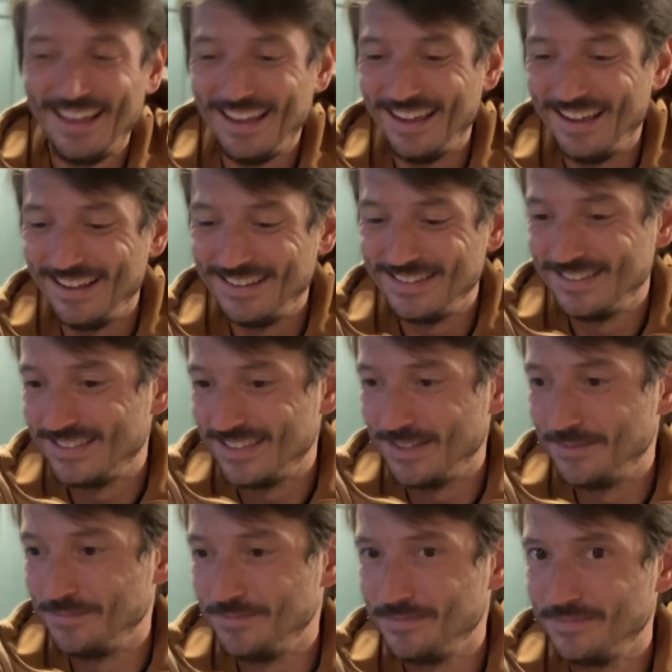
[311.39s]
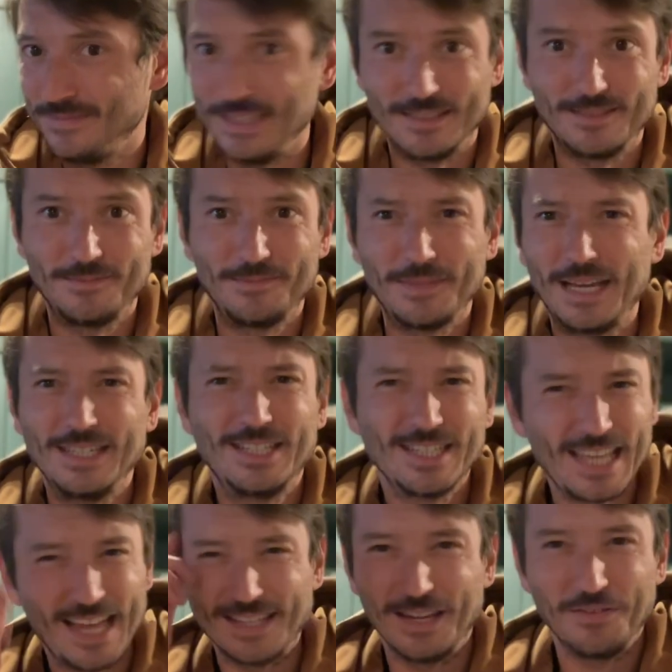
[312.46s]
And yes, I just
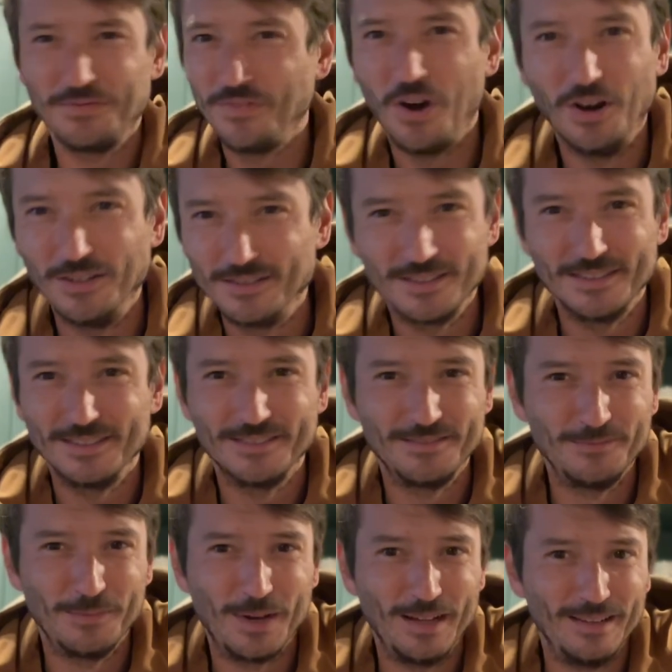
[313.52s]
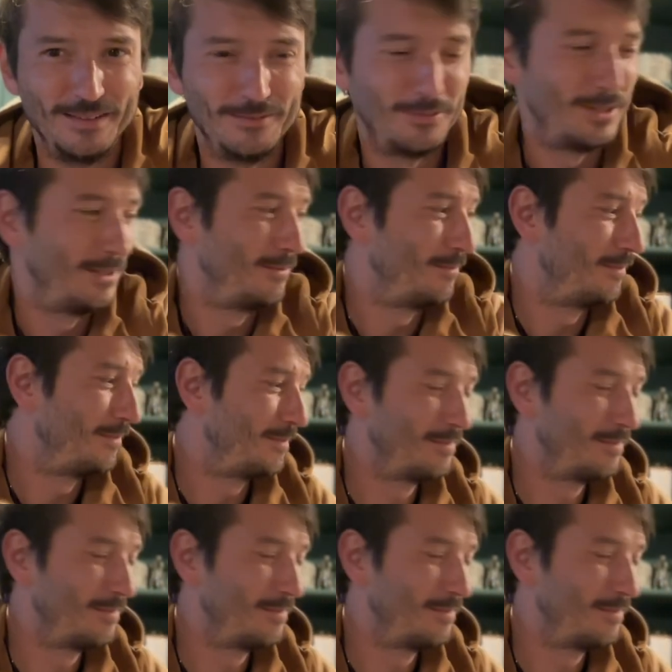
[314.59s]
had that thought while